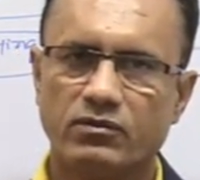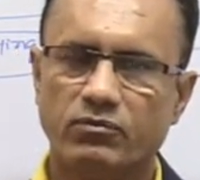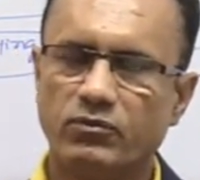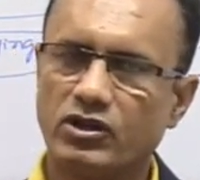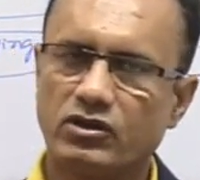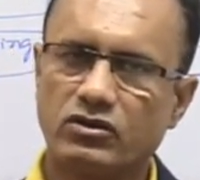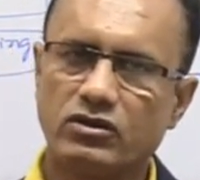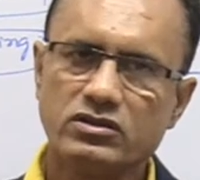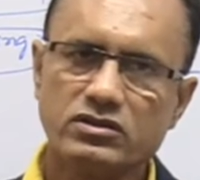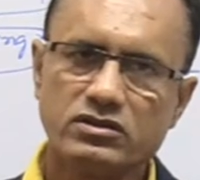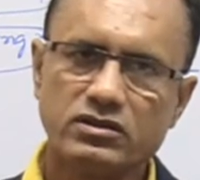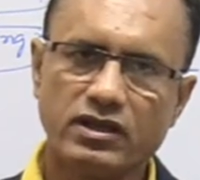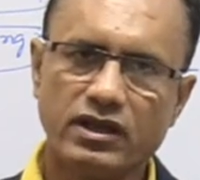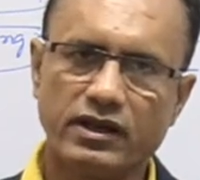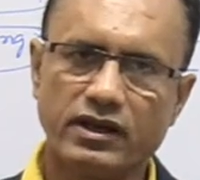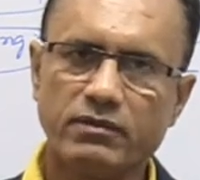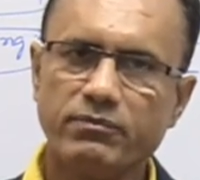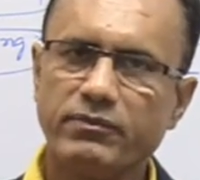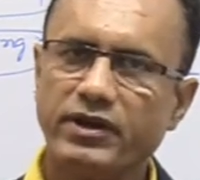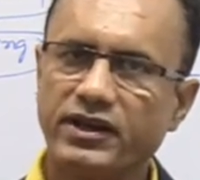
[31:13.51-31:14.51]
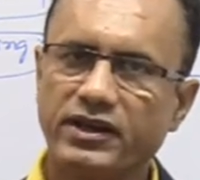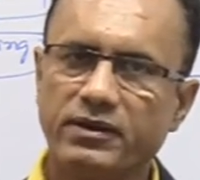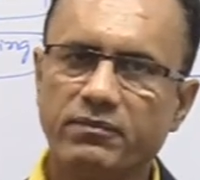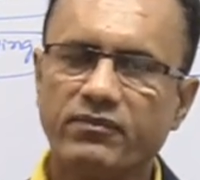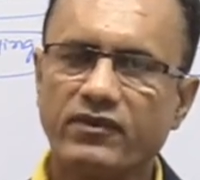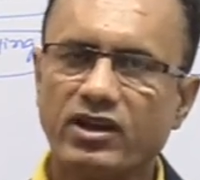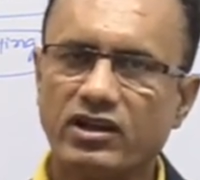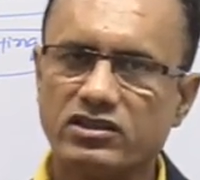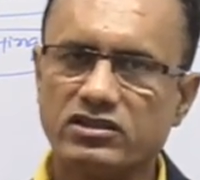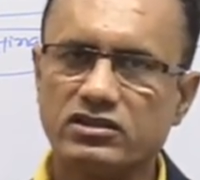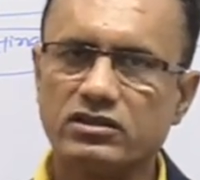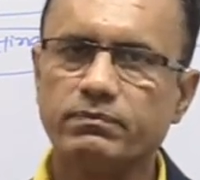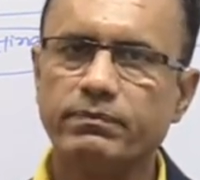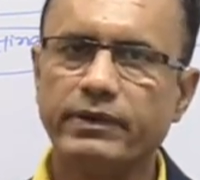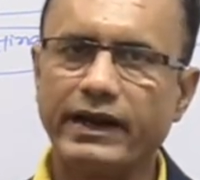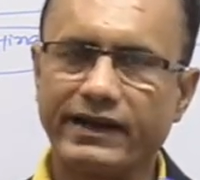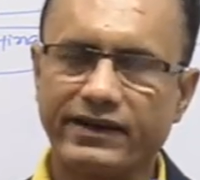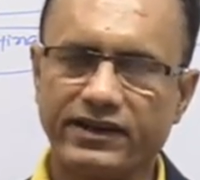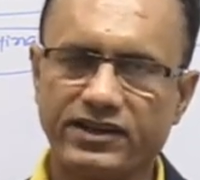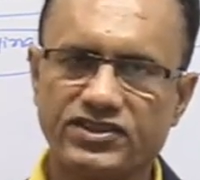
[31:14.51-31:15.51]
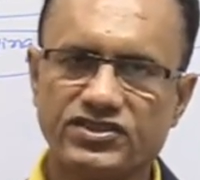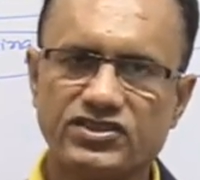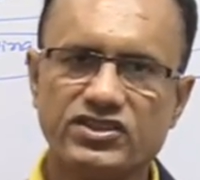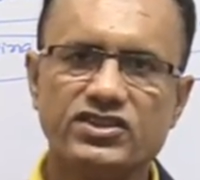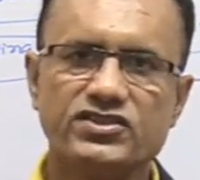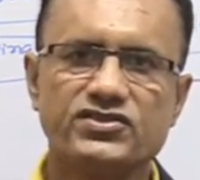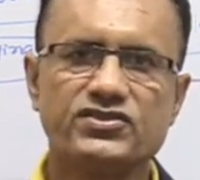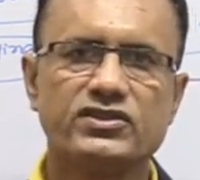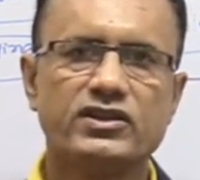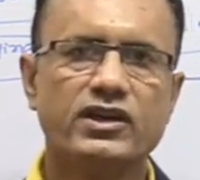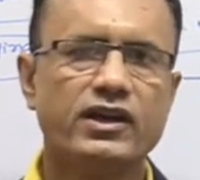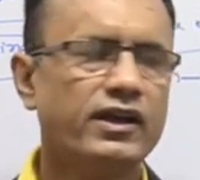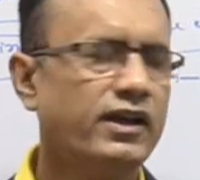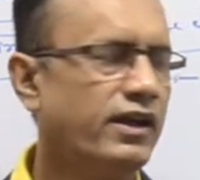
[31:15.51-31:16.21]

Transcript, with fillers: because there are many cultural practices